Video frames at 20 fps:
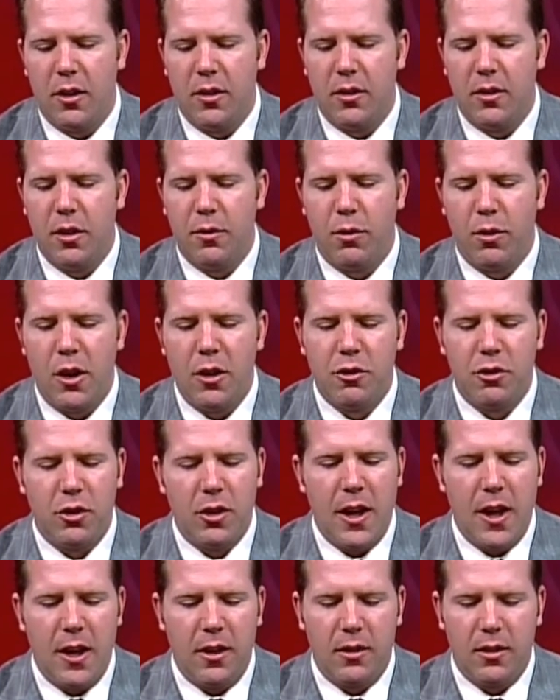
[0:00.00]

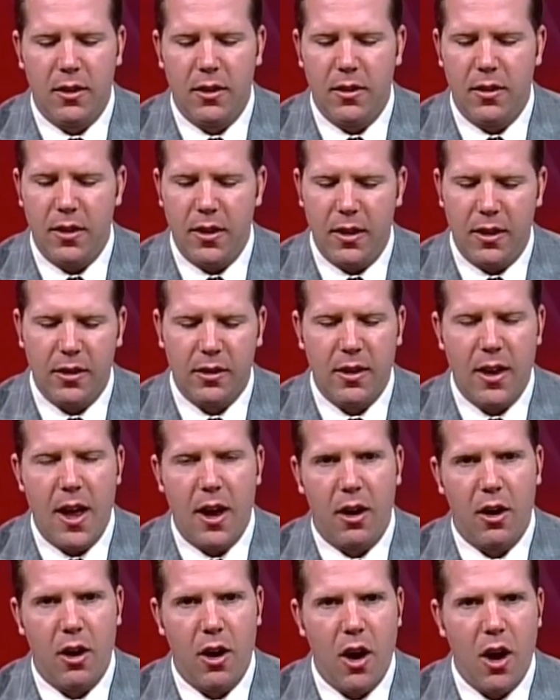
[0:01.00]
differentiate the
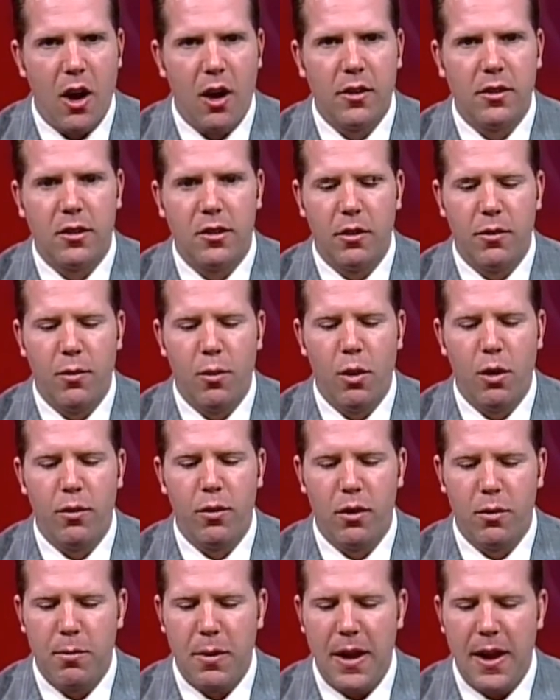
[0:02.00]
exact cause of the
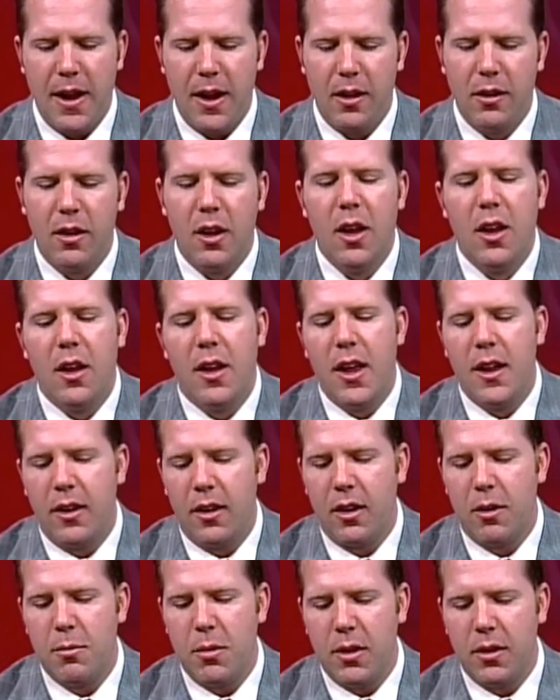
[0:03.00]
forefoot pain, and it
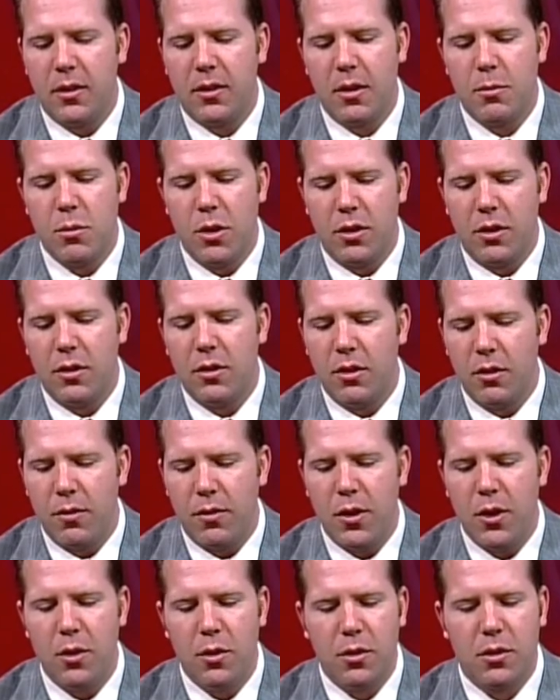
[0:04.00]
can be somewhat
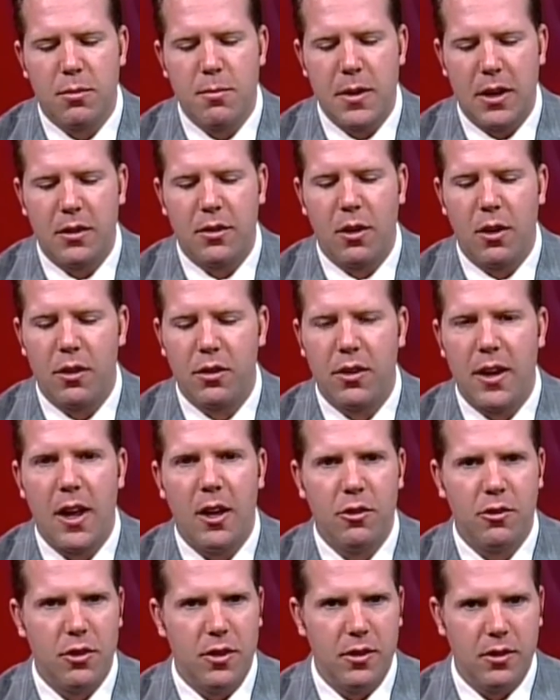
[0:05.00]
diffuse,
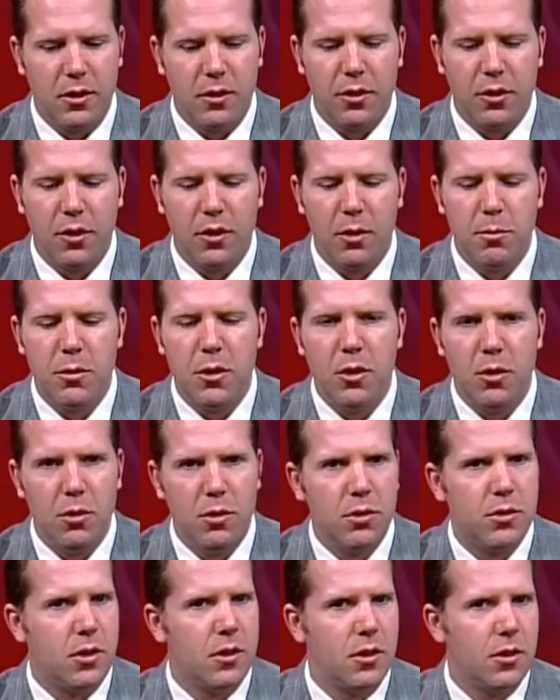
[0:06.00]
metatarsalgia is a term
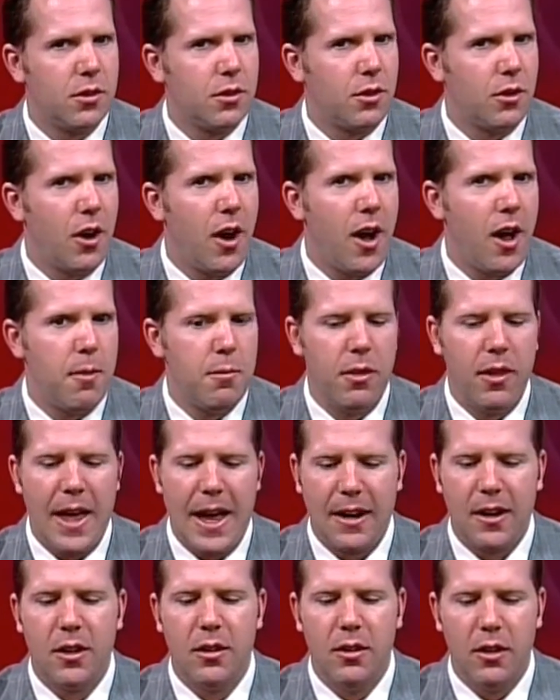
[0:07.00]
used to describe
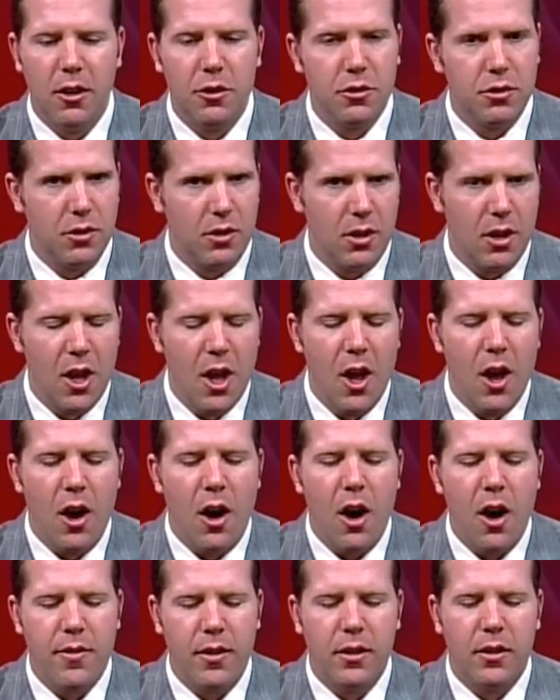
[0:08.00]
that condition.
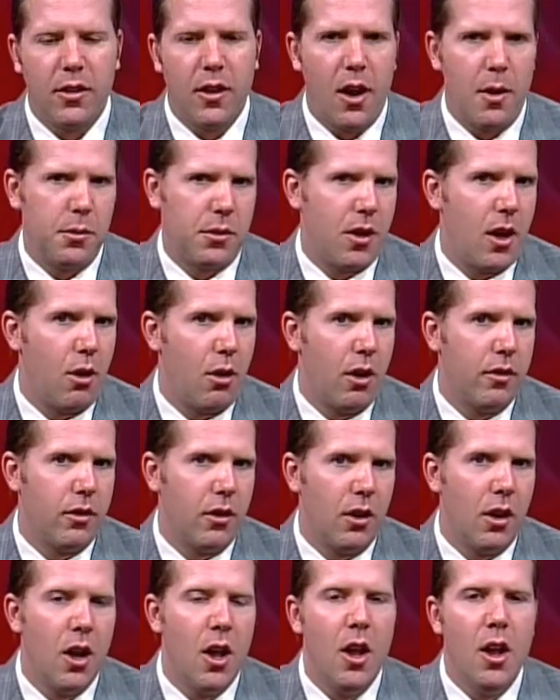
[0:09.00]
Oftentimes,
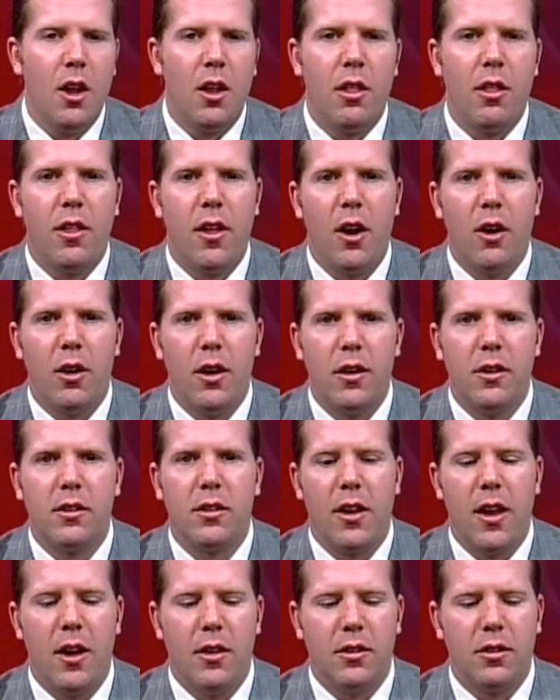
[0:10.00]
however, there is
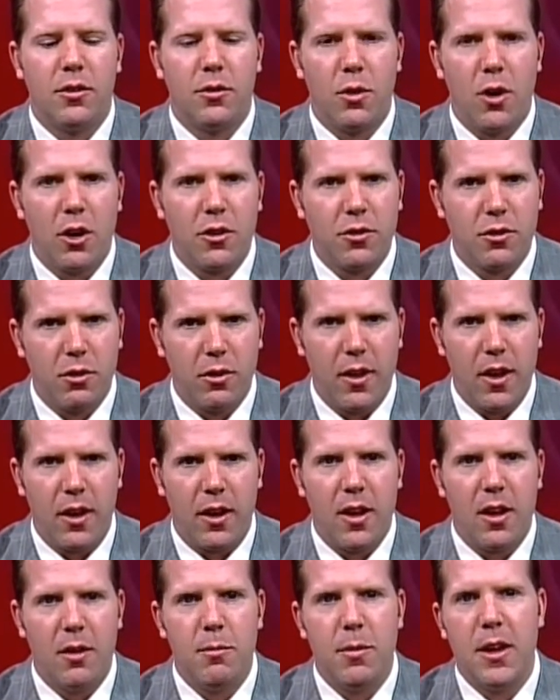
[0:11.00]
a structure
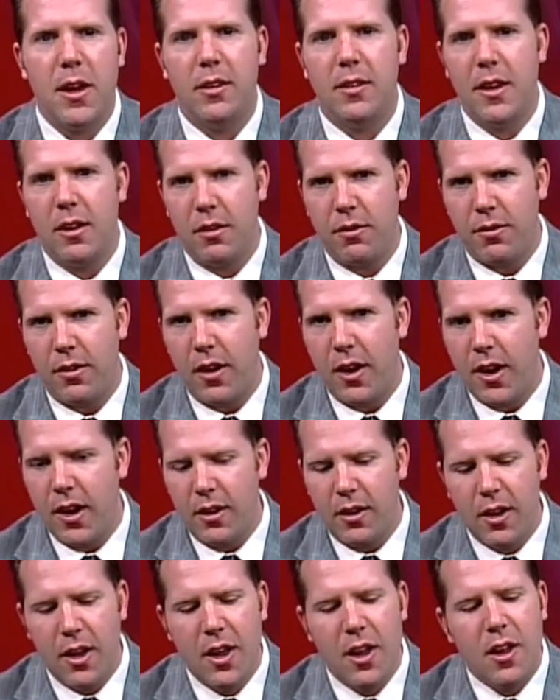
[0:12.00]
that can be
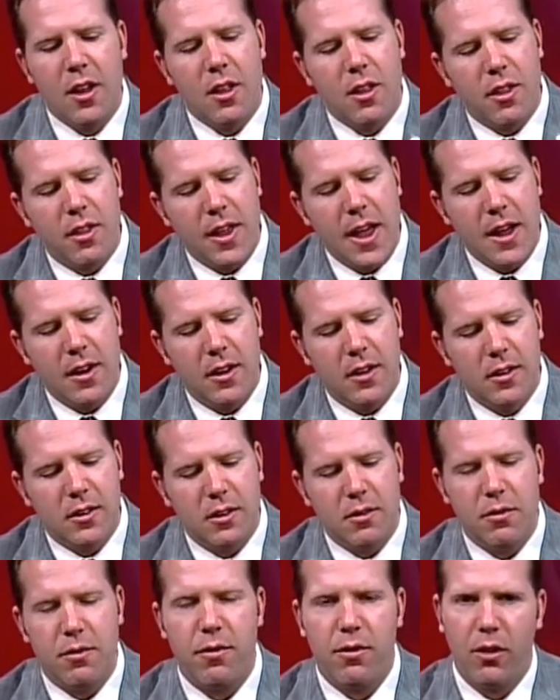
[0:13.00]
identified that is
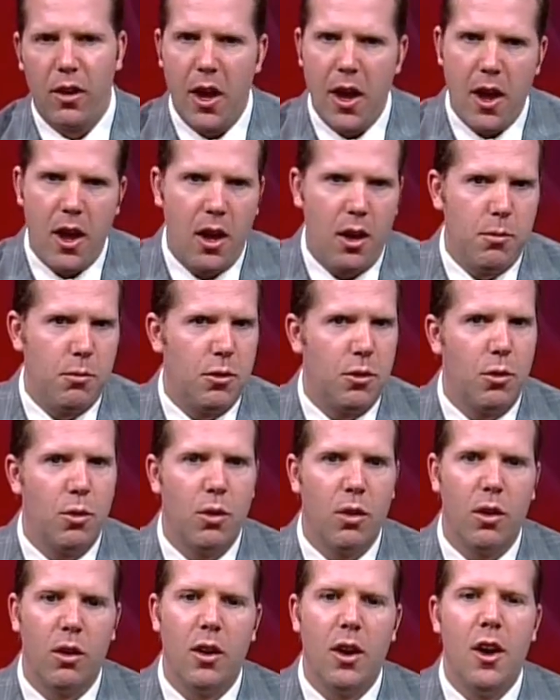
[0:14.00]
inflamed
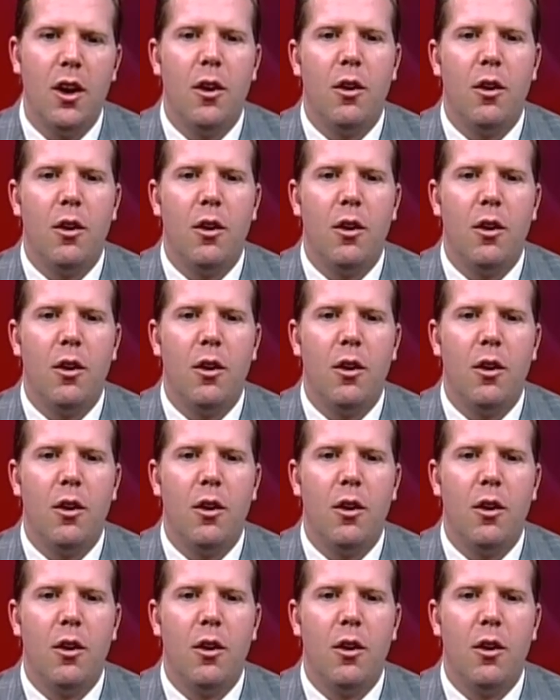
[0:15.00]
or